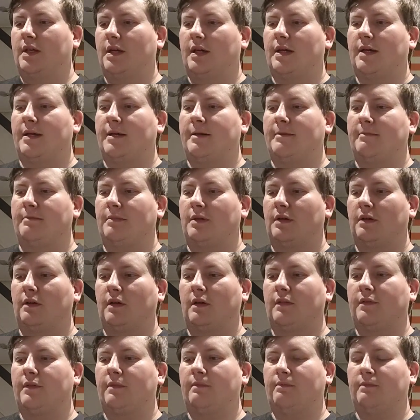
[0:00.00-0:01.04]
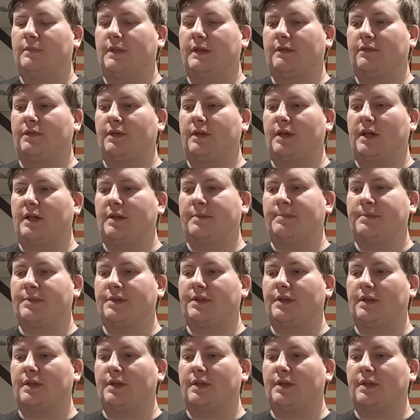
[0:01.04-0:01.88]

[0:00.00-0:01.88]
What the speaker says: of different items.